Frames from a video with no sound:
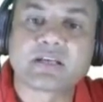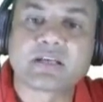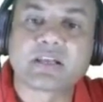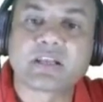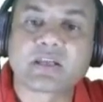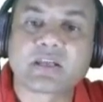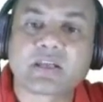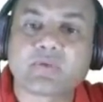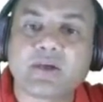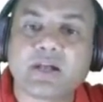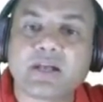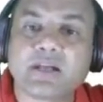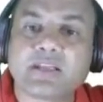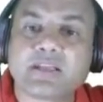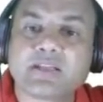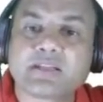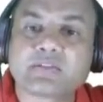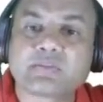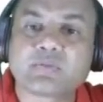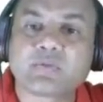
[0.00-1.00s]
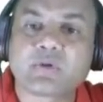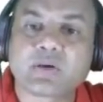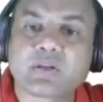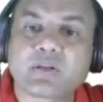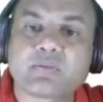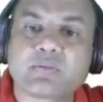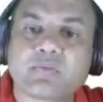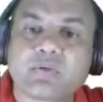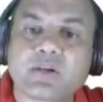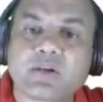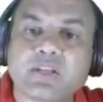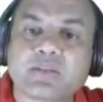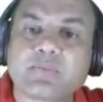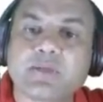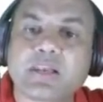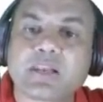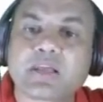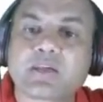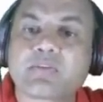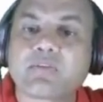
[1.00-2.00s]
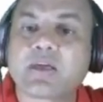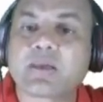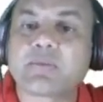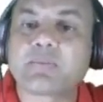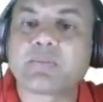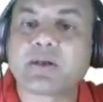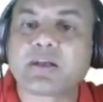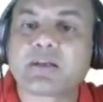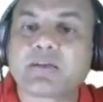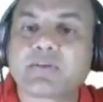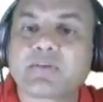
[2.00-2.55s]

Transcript: Required is what is my requirement?